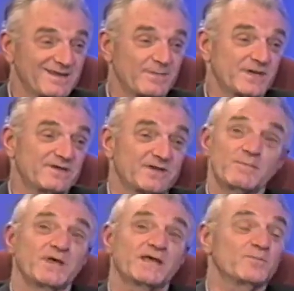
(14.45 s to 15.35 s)
I mean, does that
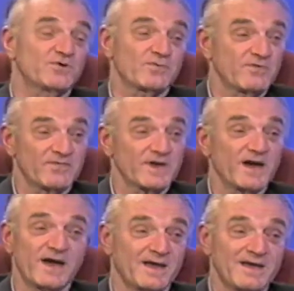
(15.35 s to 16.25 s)
make him a terrific
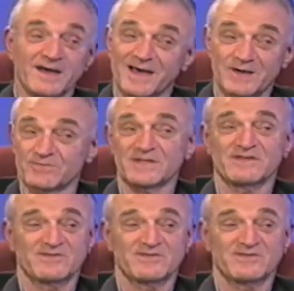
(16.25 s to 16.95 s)
guy? I don't think so.